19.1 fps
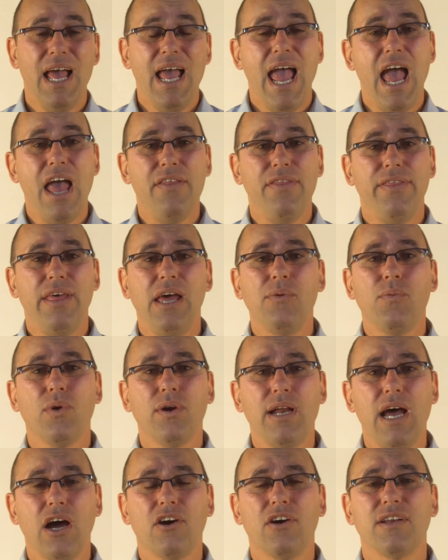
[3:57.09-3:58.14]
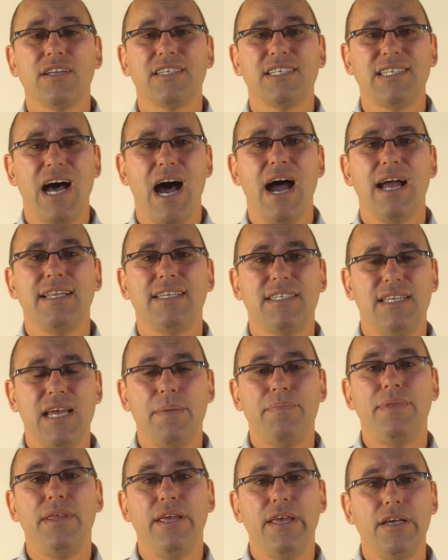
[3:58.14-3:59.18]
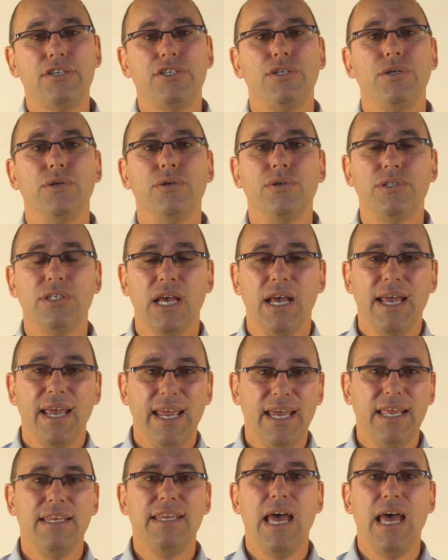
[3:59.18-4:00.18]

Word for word: And then we're not going to sidestep the issues in